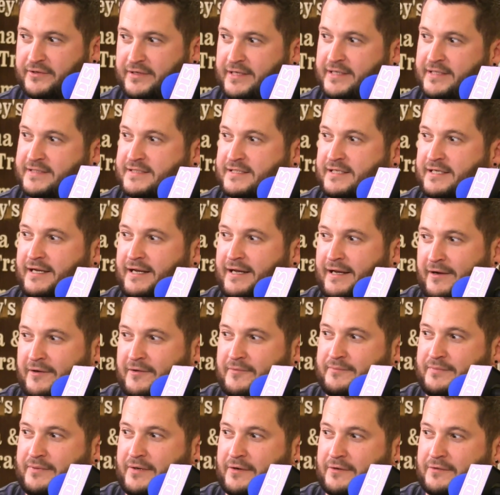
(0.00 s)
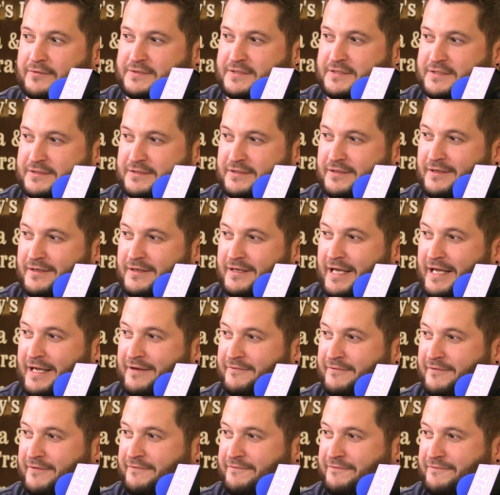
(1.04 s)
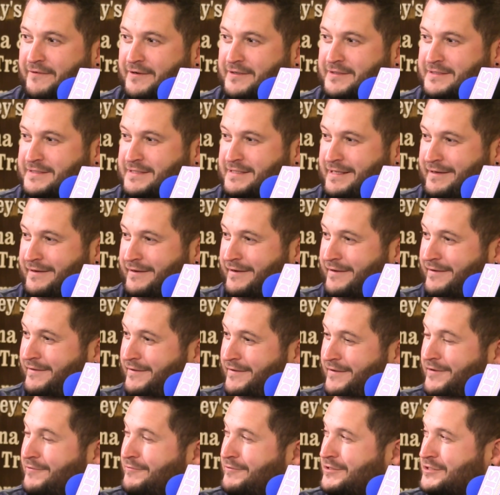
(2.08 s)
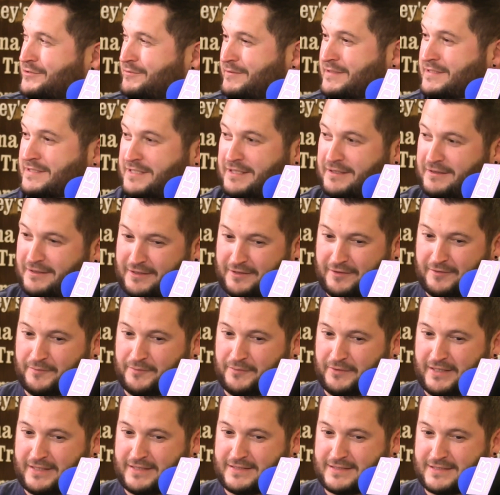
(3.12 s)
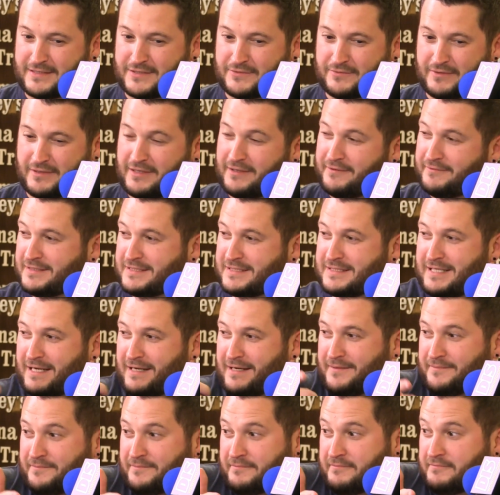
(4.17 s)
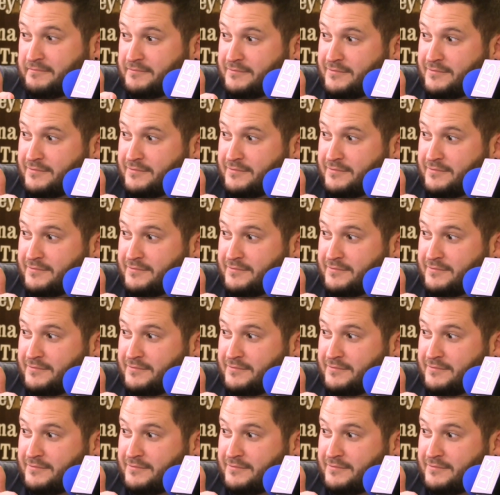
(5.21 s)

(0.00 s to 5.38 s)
Forgive it's me. an outpost. Sorry. In the frontier, which was the little places where they would set up.